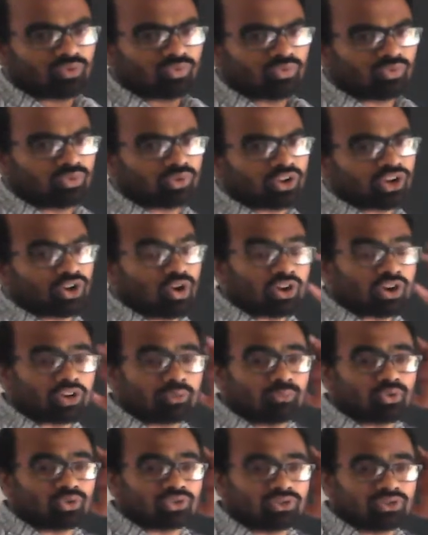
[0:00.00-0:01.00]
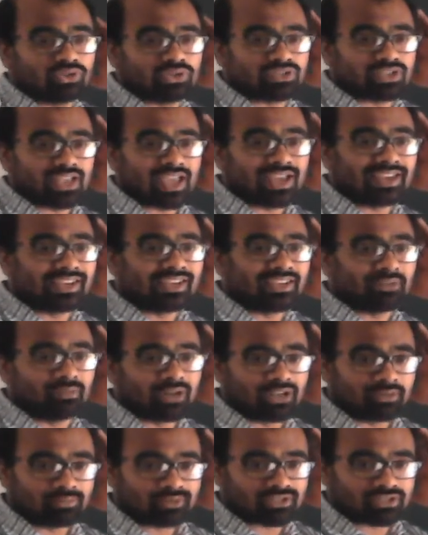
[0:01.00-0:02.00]
Okay, not about these LED
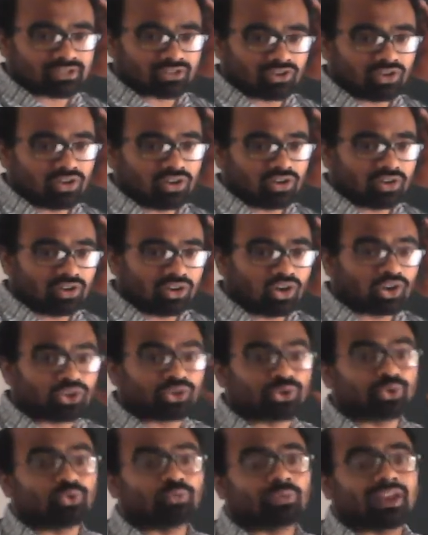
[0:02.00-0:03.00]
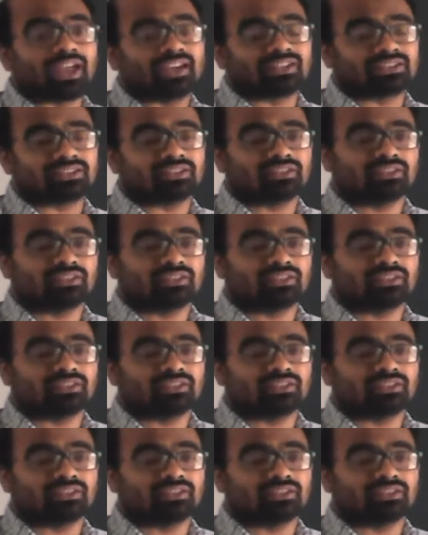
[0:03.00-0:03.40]
bulbs or tube lights.